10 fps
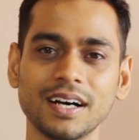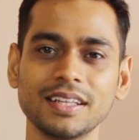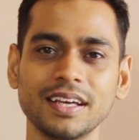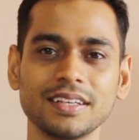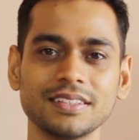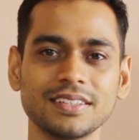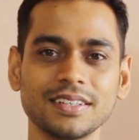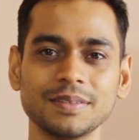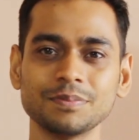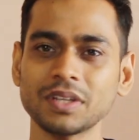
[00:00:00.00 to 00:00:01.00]
There is
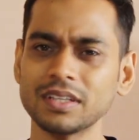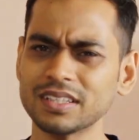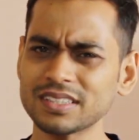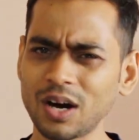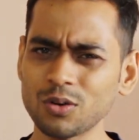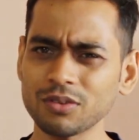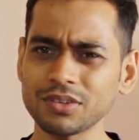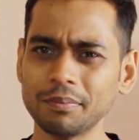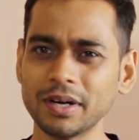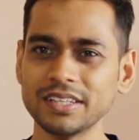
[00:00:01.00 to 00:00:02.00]
the sound of
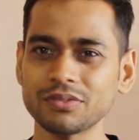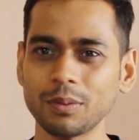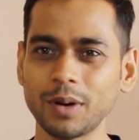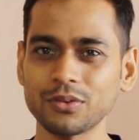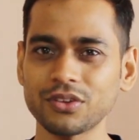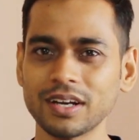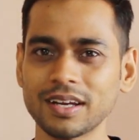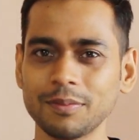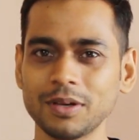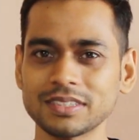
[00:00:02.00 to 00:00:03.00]
somebody is from outside
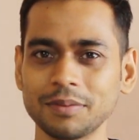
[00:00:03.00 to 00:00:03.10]
coming,